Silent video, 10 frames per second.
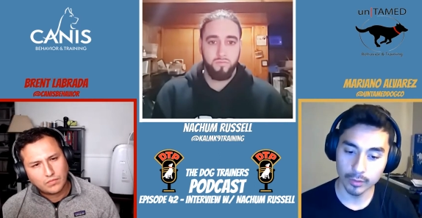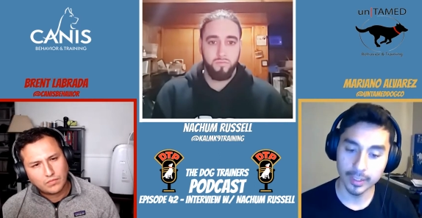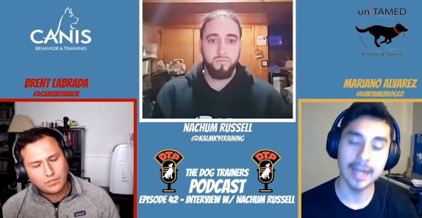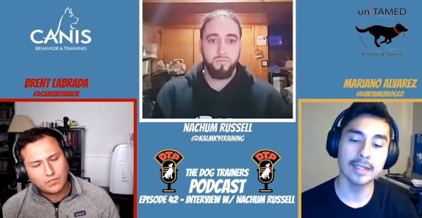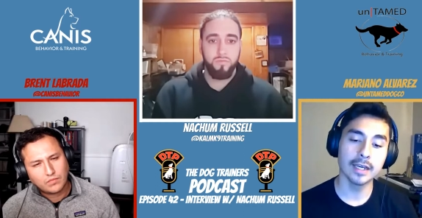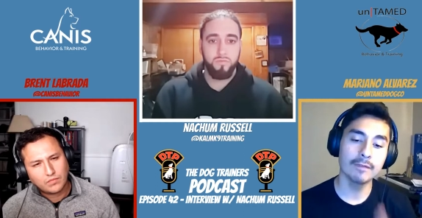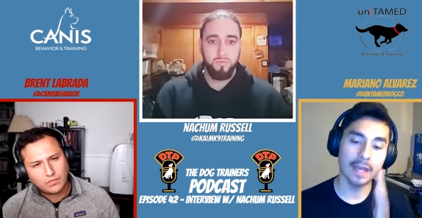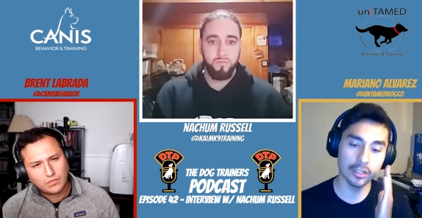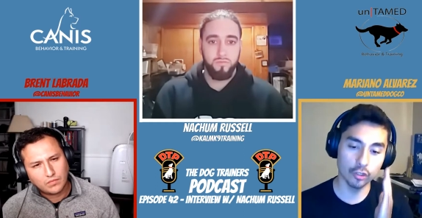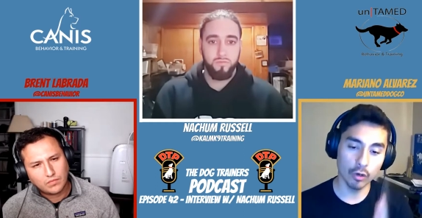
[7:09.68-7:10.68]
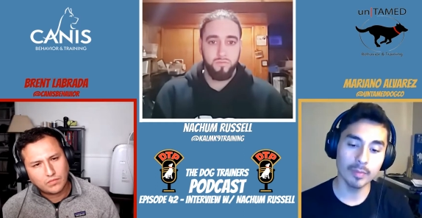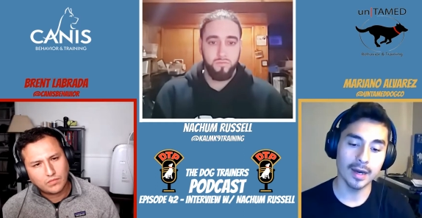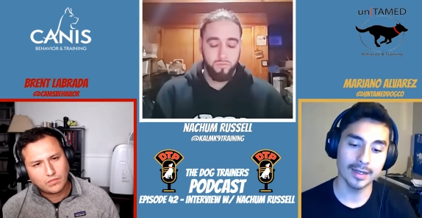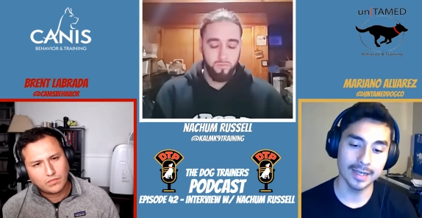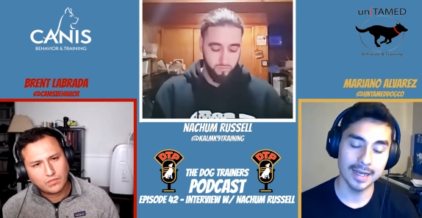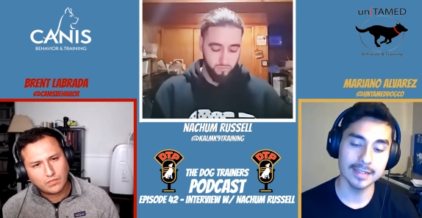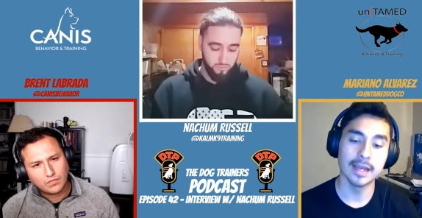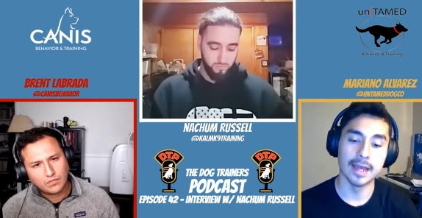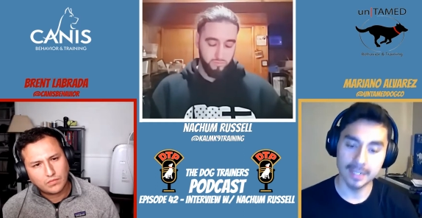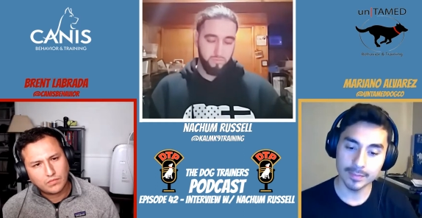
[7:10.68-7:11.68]
Speaker 1: And I love that your podcast and
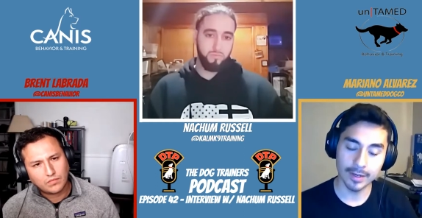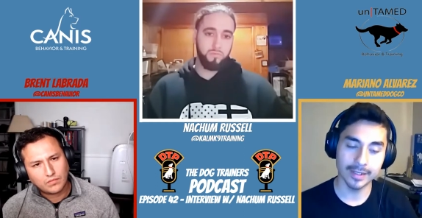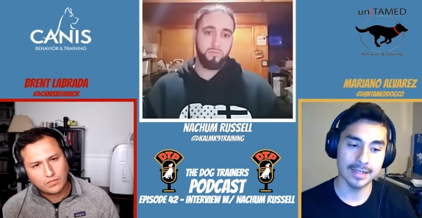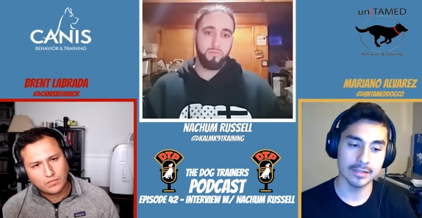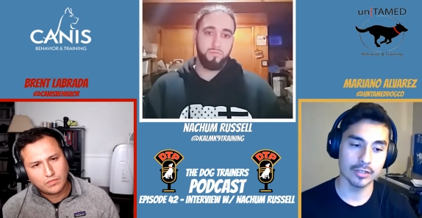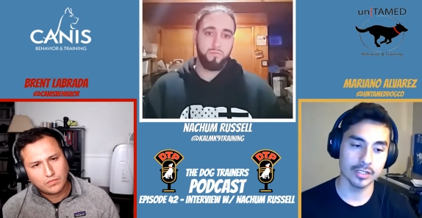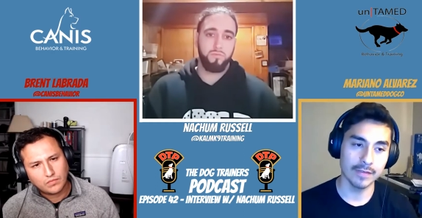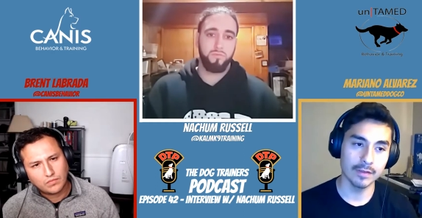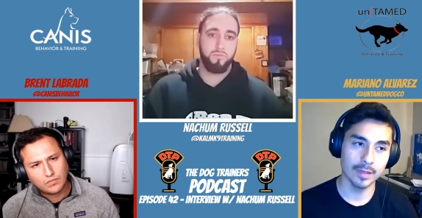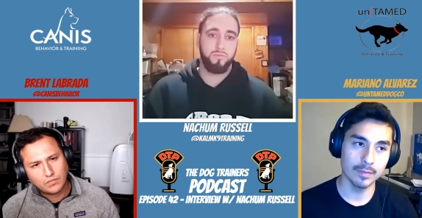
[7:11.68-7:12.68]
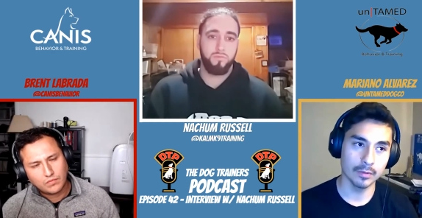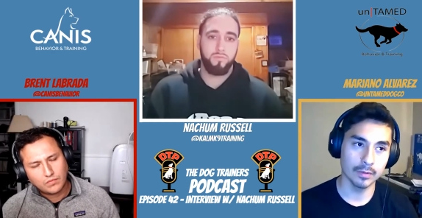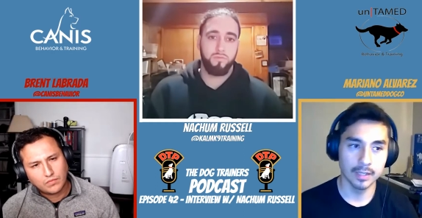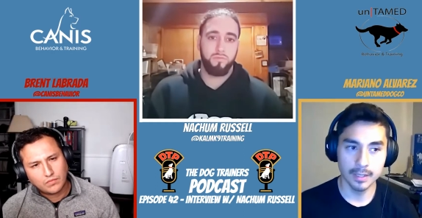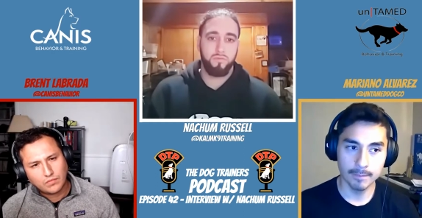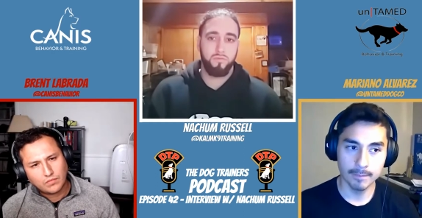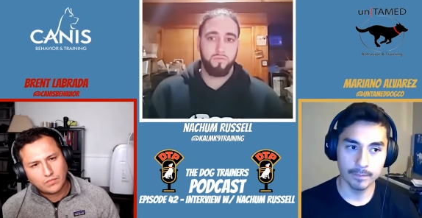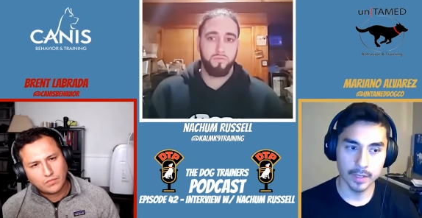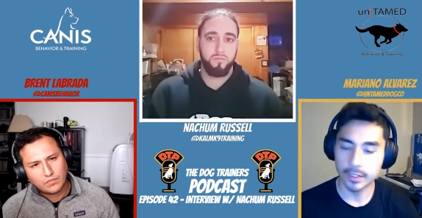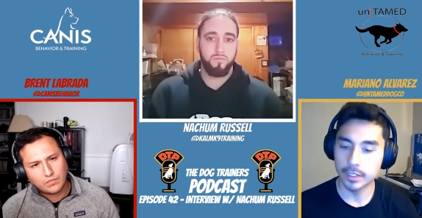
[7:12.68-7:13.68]
this podcast are just giving people
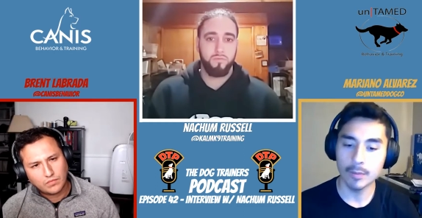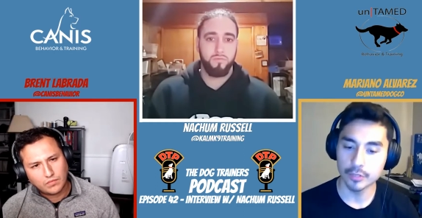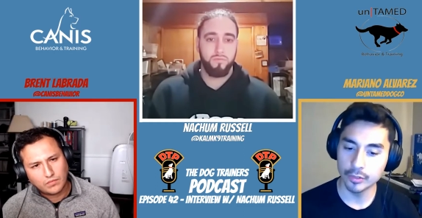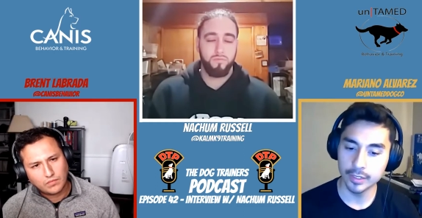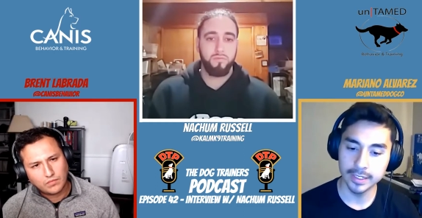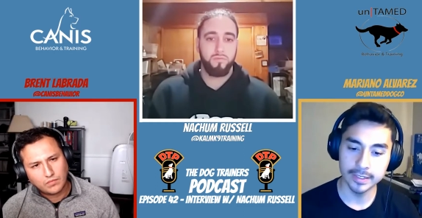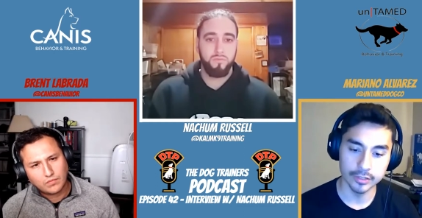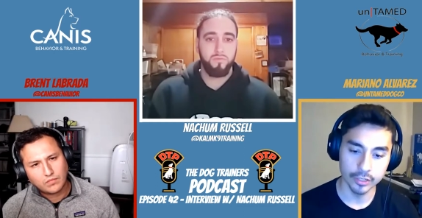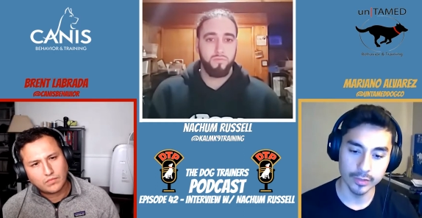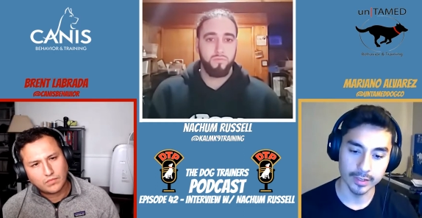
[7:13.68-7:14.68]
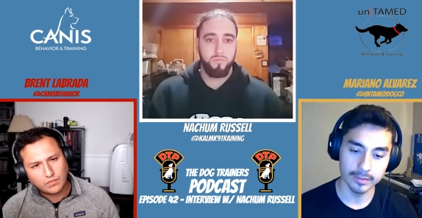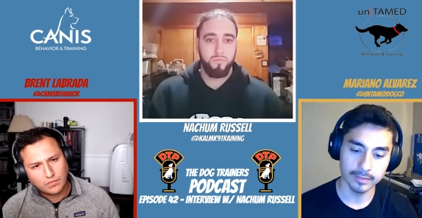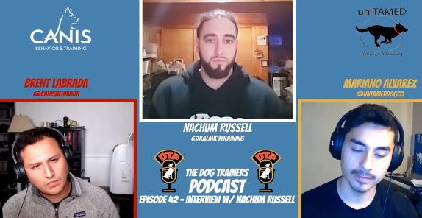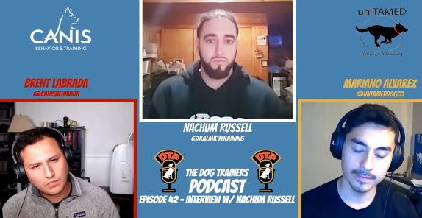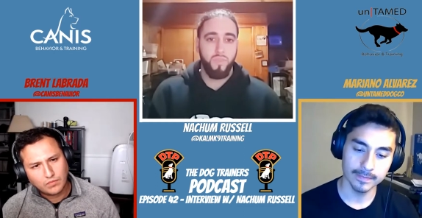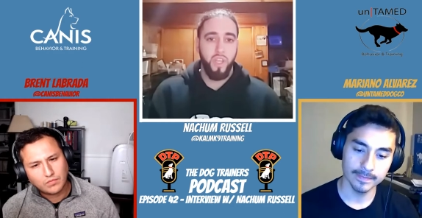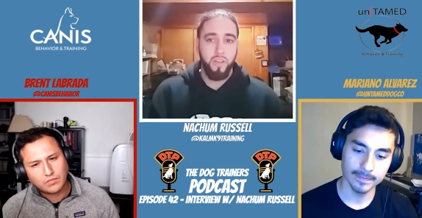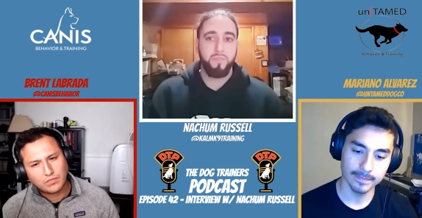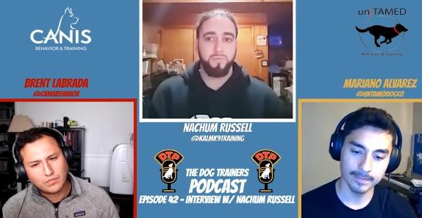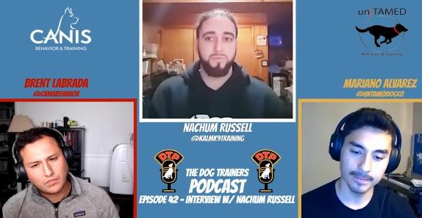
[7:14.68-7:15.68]
the opportunity to do it.
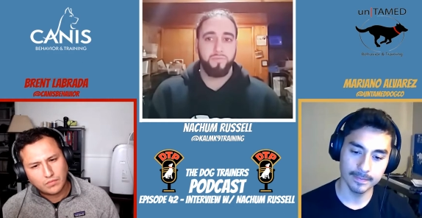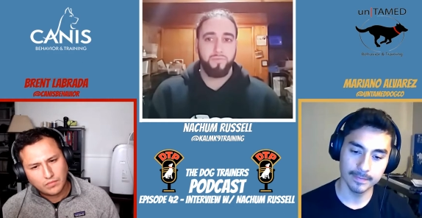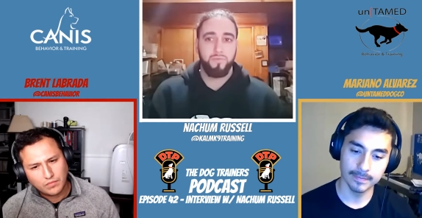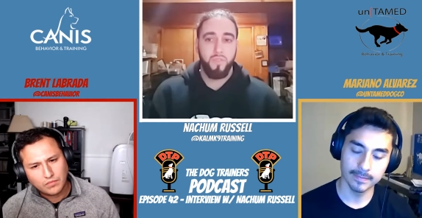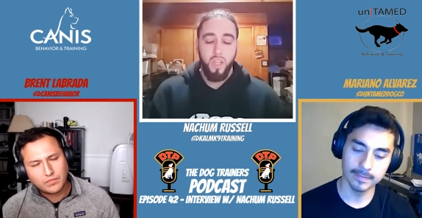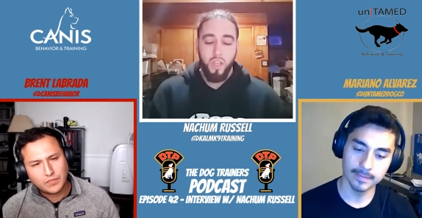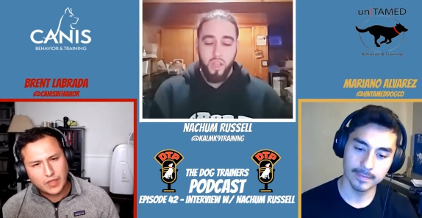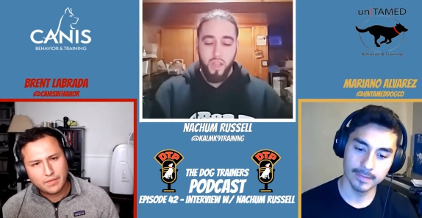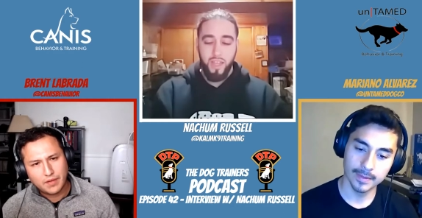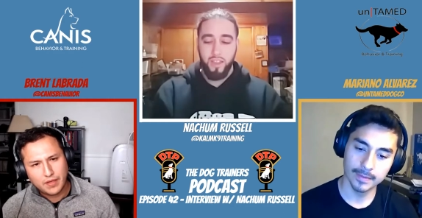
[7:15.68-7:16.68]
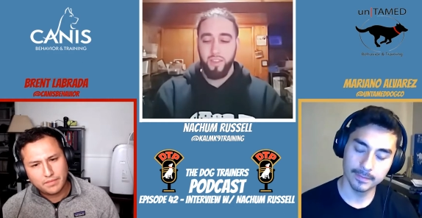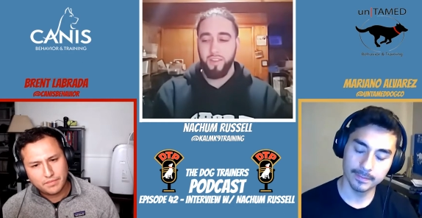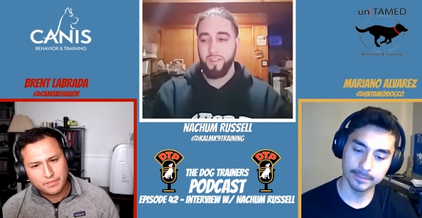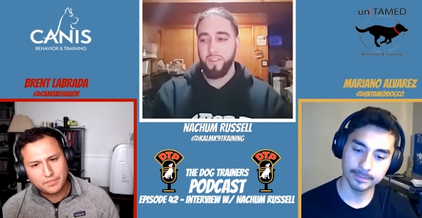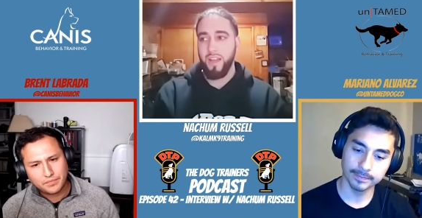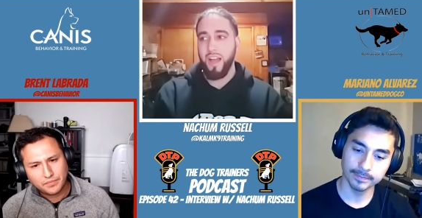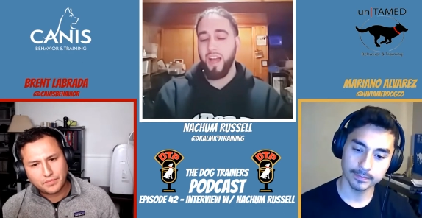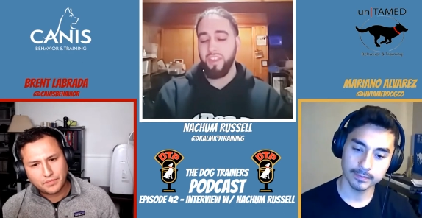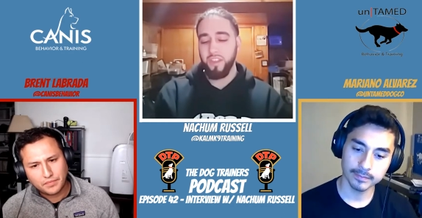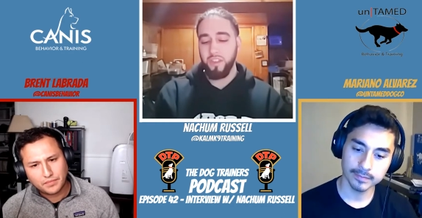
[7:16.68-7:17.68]
Speaker 2: Yeah. Yeah. And
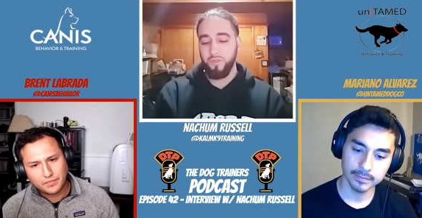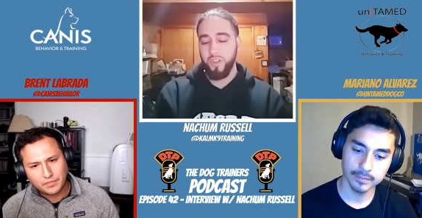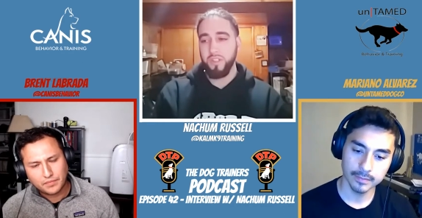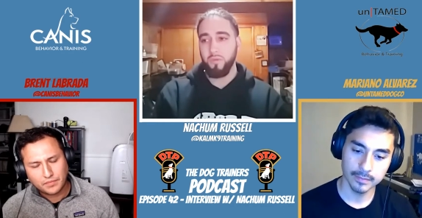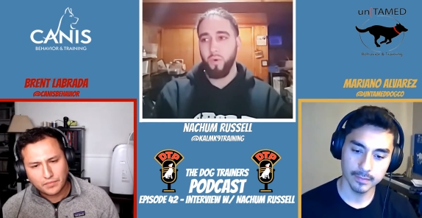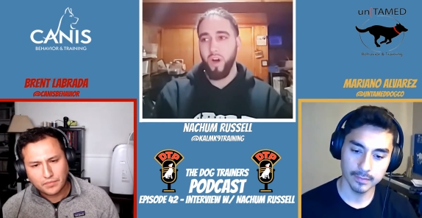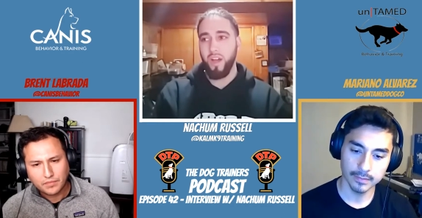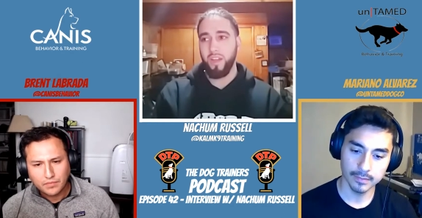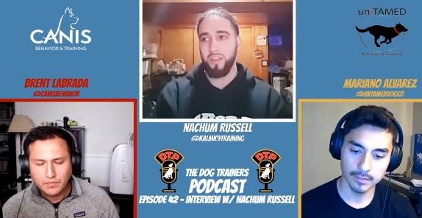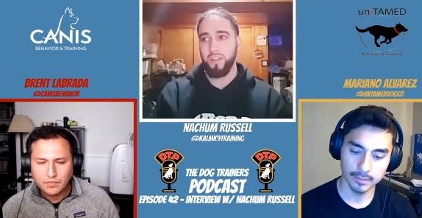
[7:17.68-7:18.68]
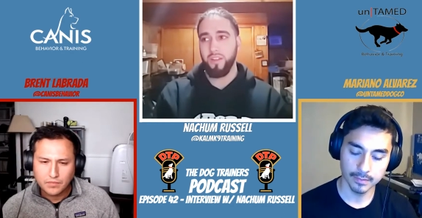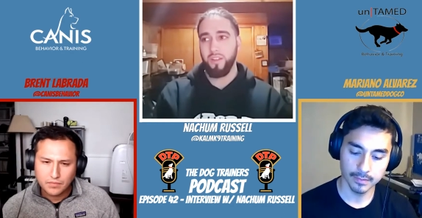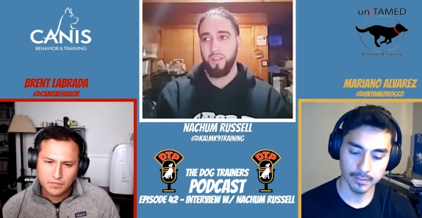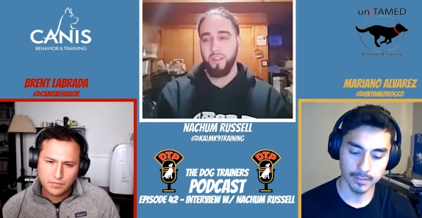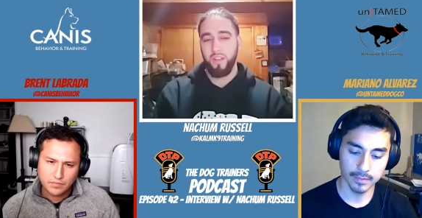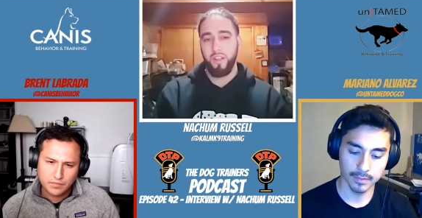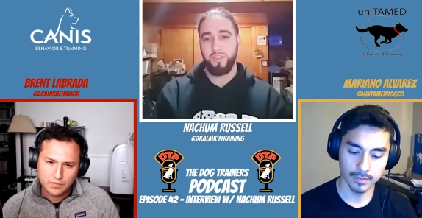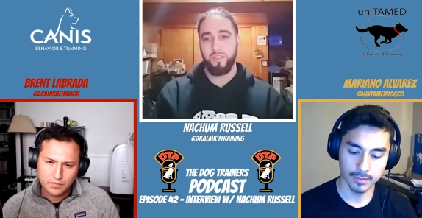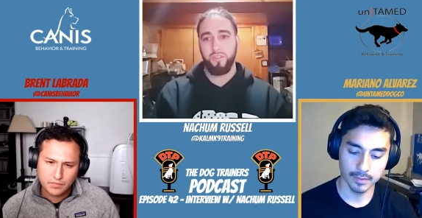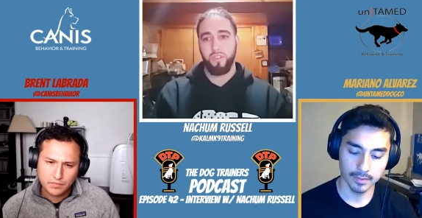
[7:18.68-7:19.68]
I think the reason why
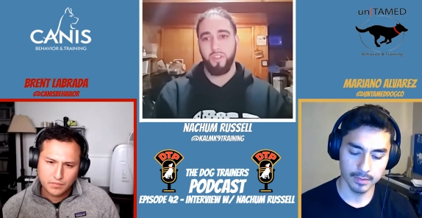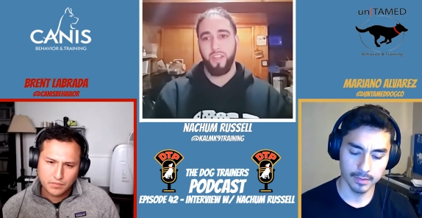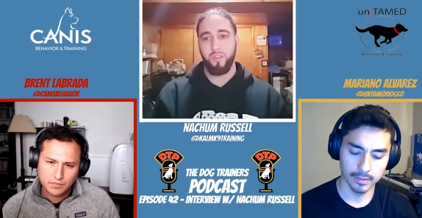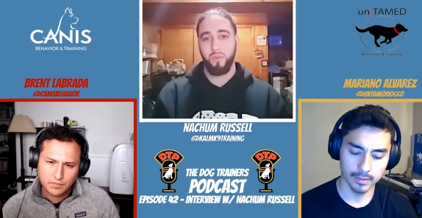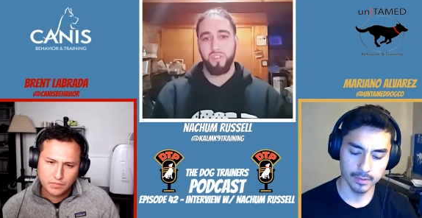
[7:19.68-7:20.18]
it's like you were